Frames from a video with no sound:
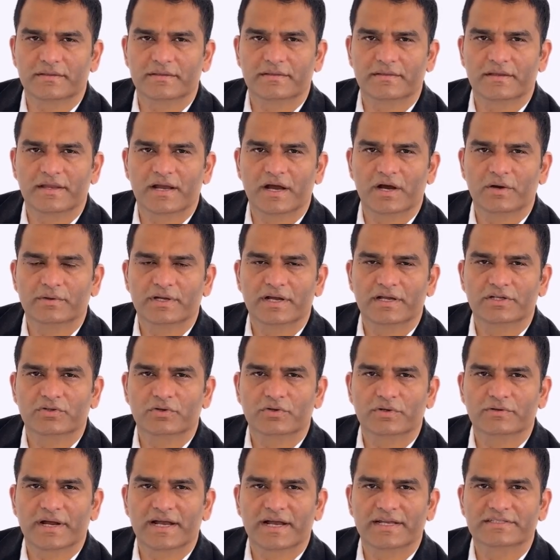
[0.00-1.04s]
Now that you
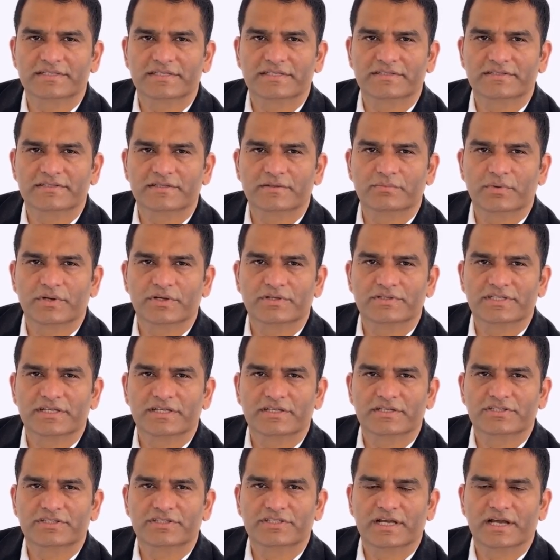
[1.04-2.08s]
have accessed the work
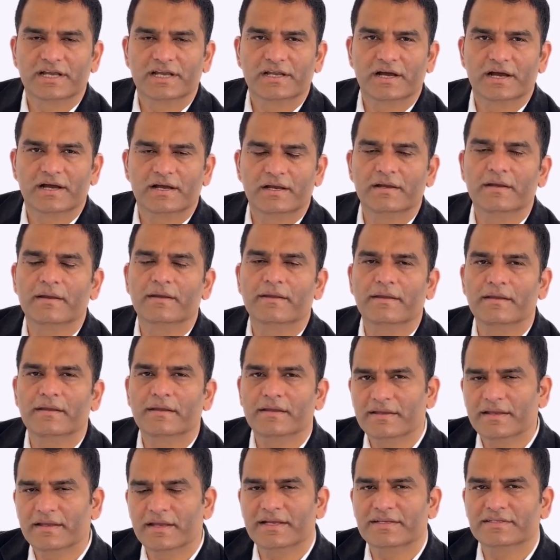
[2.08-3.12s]
center's data,
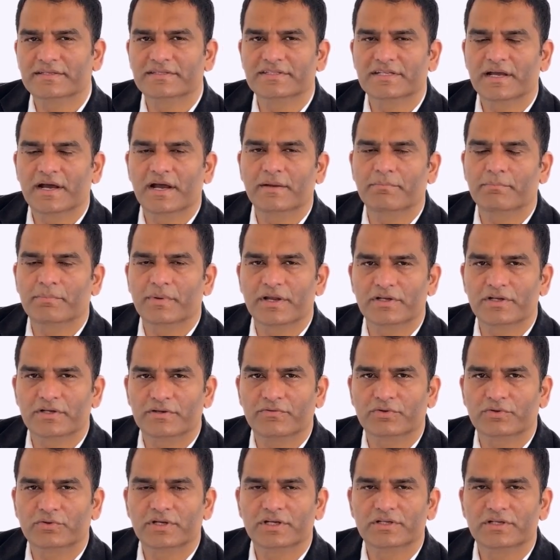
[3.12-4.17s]
let's start by
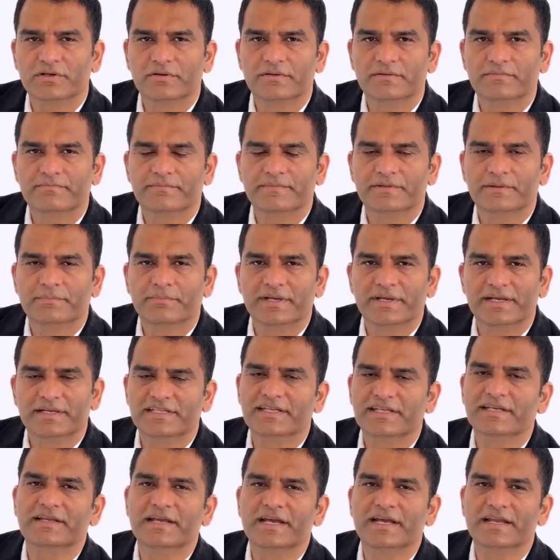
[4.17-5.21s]
reviewing the
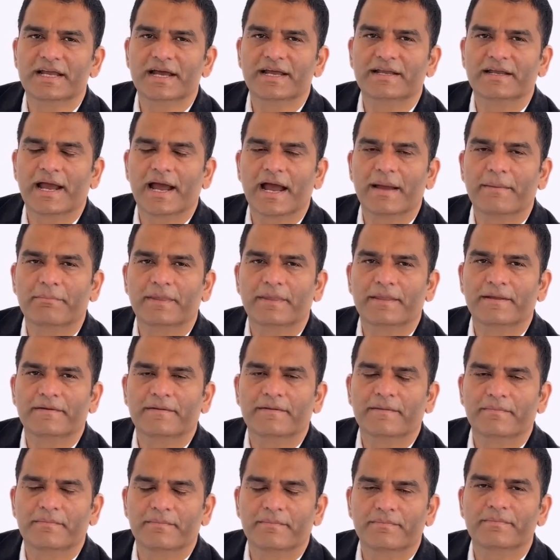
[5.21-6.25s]
Basic Data tab.
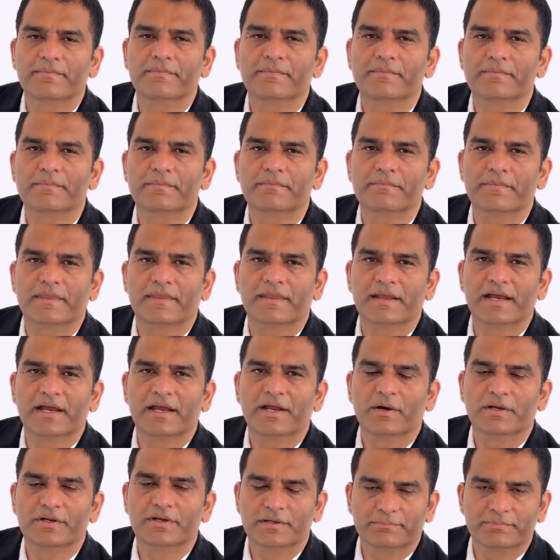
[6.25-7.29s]

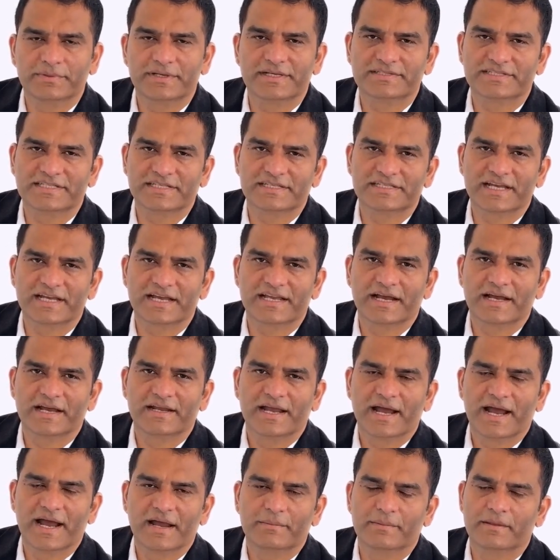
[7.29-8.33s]
Click on the Basic Data
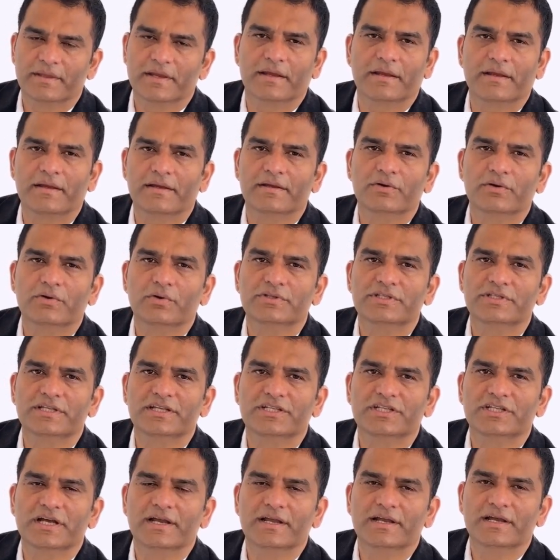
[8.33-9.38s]
tab to see
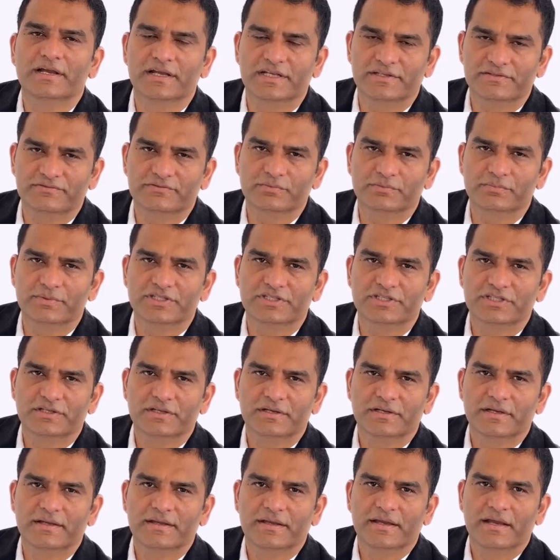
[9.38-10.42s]
general
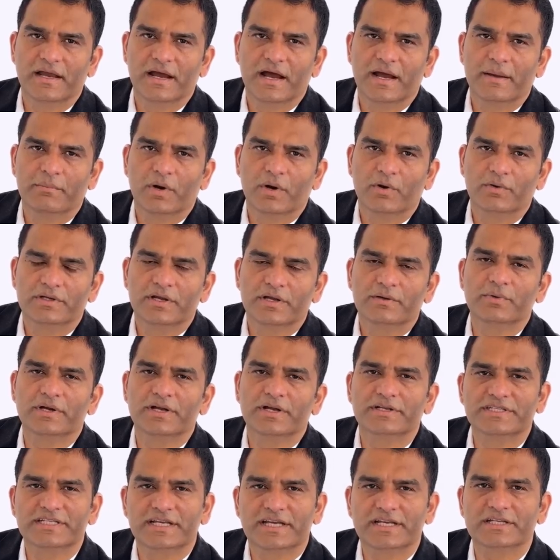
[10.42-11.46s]
information about the
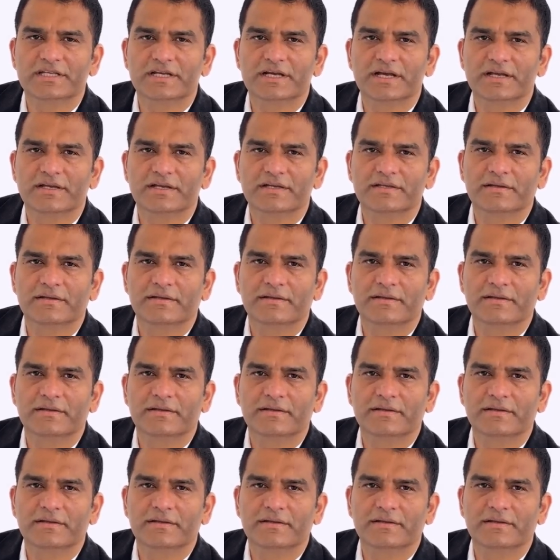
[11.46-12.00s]
work center.